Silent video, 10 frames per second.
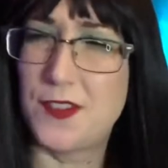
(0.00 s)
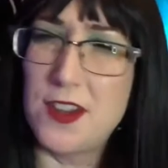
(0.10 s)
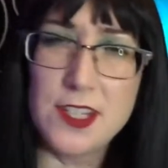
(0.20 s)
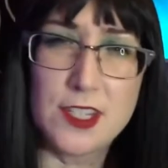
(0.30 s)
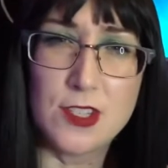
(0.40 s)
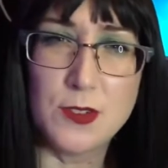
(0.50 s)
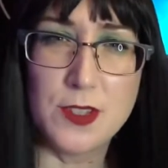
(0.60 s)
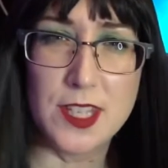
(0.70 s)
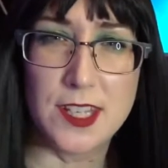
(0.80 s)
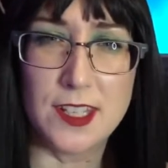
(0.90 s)
very
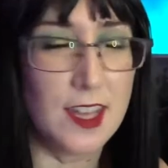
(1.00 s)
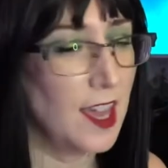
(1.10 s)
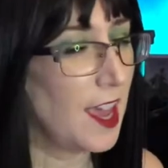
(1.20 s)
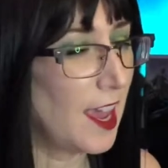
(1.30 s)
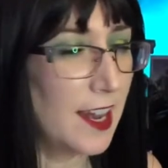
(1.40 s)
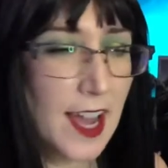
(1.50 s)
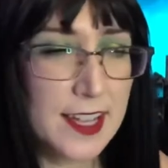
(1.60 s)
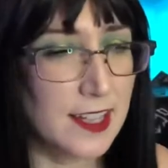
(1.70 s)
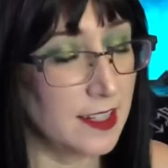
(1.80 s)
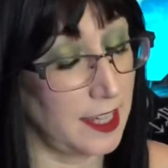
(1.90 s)
soothing. And I
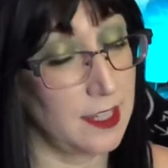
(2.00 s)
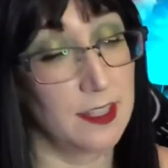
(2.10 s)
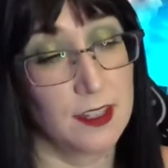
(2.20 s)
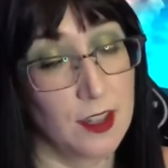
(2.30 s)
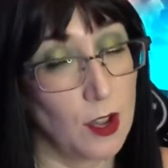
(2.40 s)
can, like,